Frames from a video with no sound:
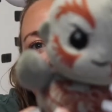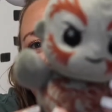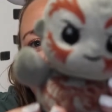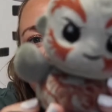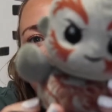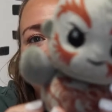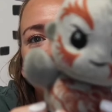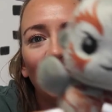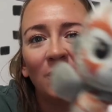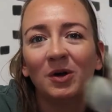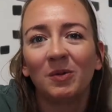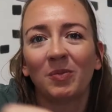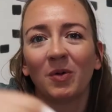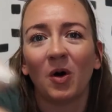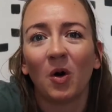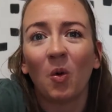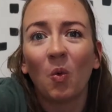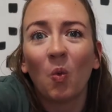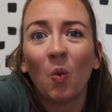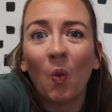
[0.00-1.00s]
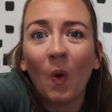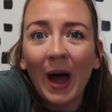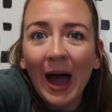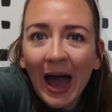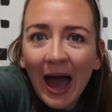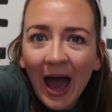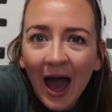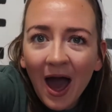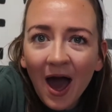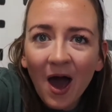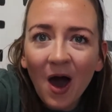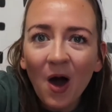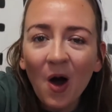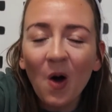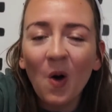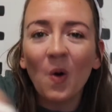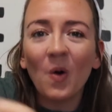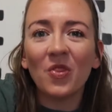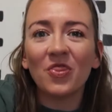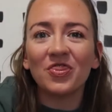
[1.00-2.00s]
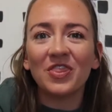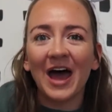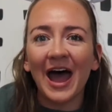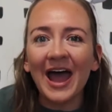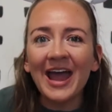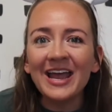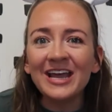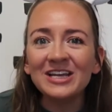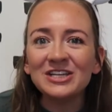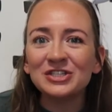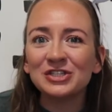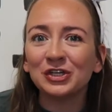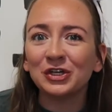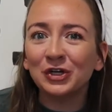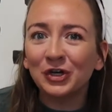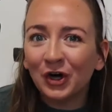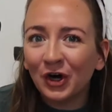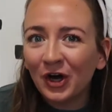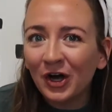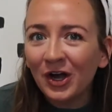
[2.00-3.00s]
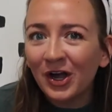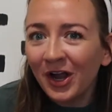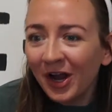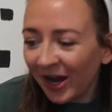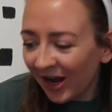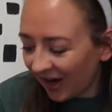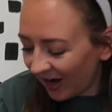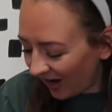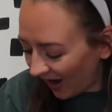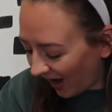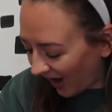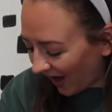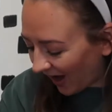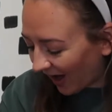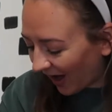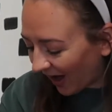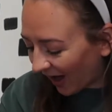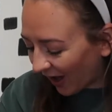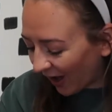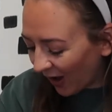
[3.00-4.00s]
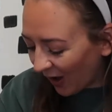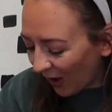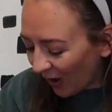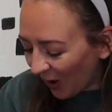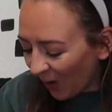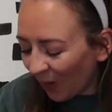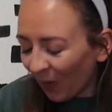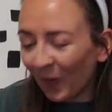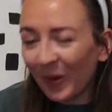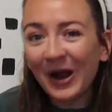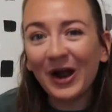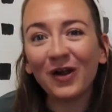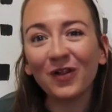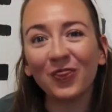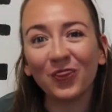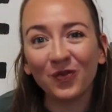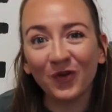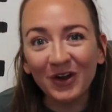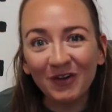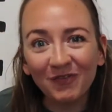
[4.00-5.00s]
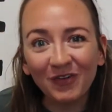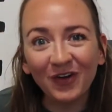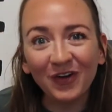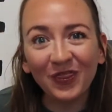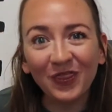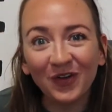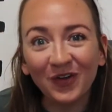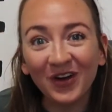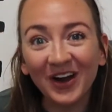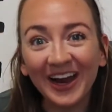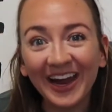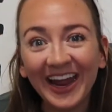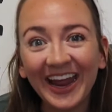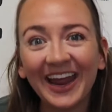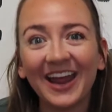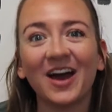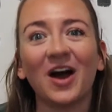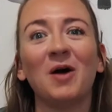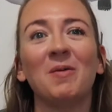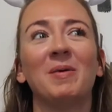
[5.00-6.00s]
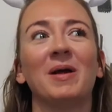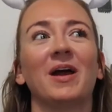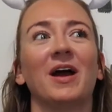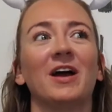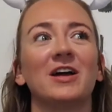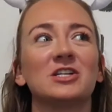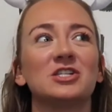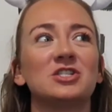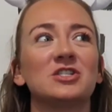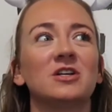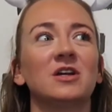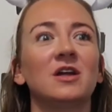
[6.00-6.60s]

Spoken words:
Adorable. Wow, that is good. We're 3 for 3. Oh my gosh.